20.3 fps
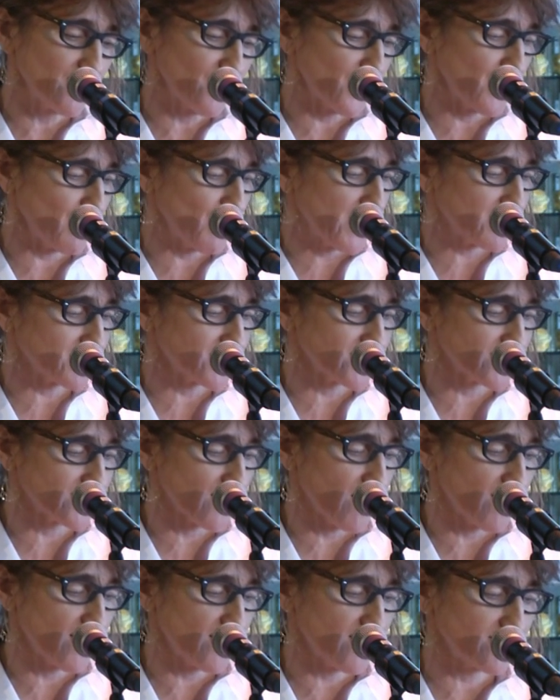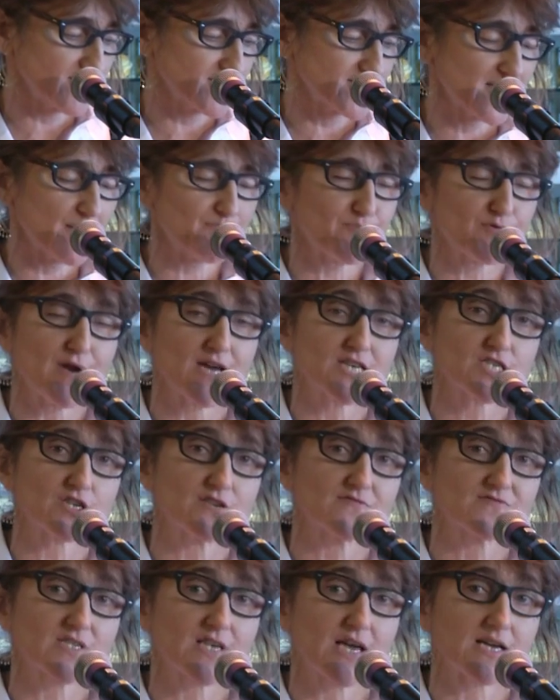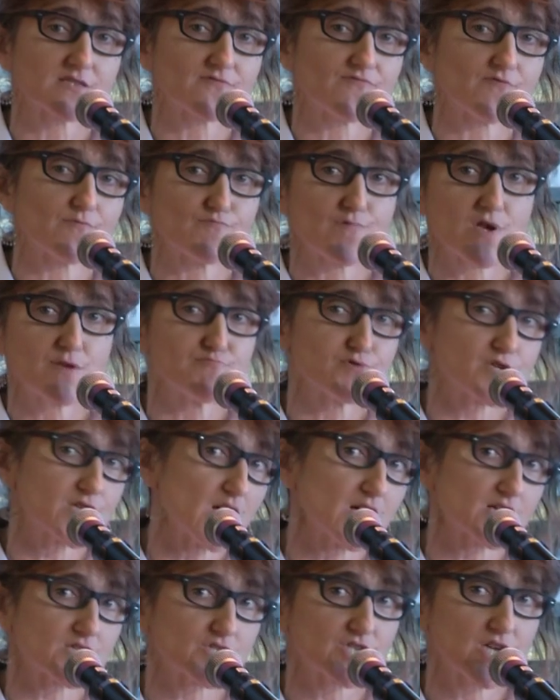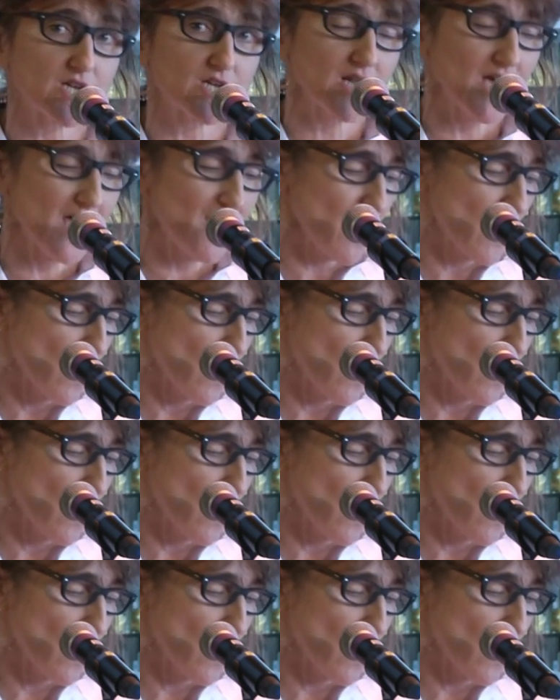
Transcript: female desire, the separation of sex from reproduction.